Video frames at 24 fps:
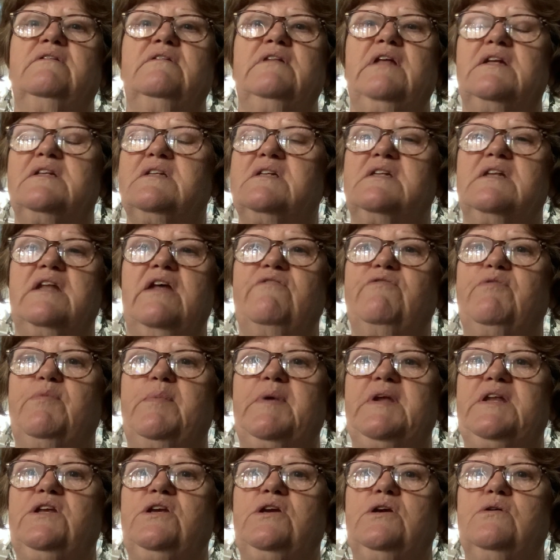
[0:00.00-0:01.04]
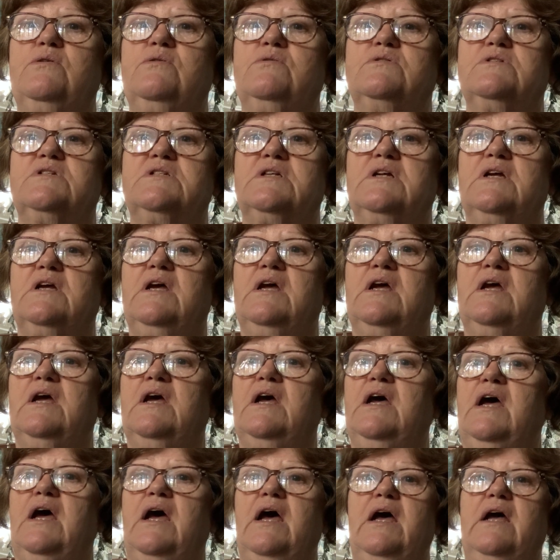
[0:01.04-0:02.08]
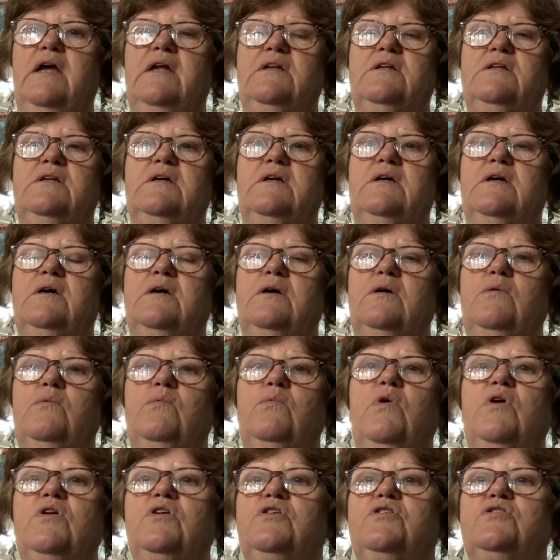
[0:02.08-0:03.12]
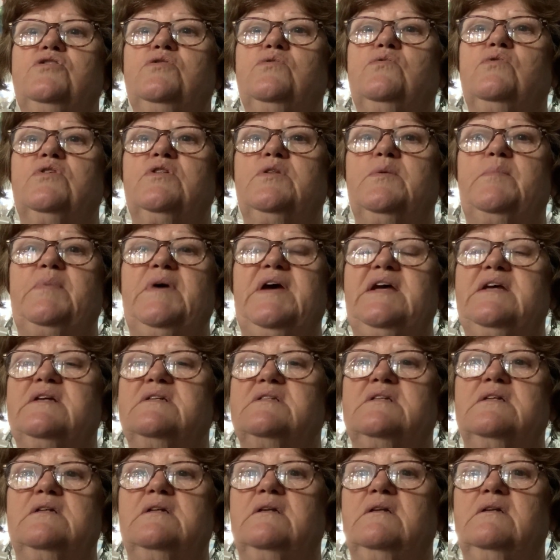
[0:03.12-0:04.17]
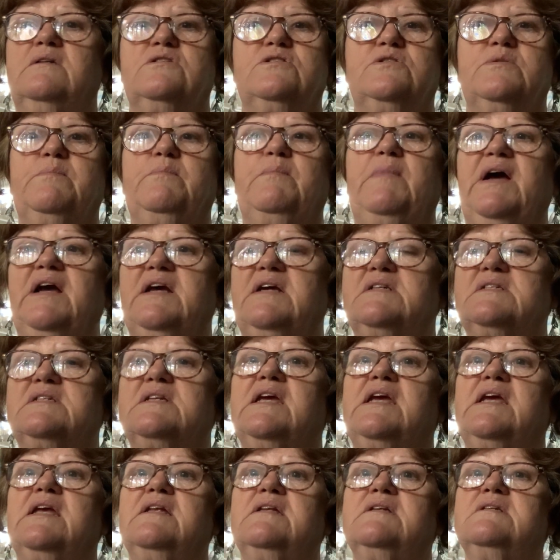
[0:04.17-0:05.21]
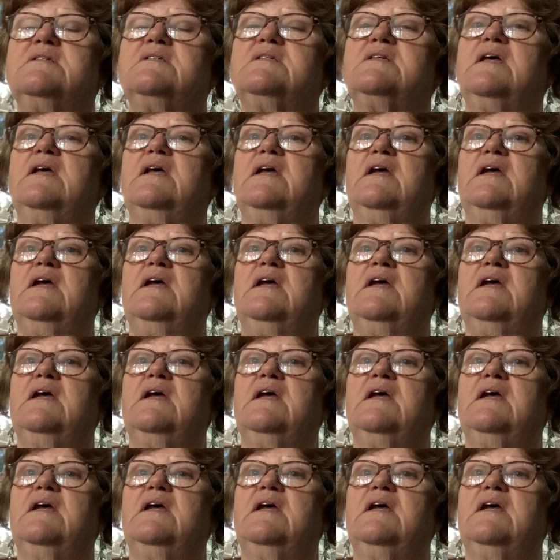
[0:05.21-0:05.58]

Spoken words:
That had never been used, and one or two other bits and some magazines.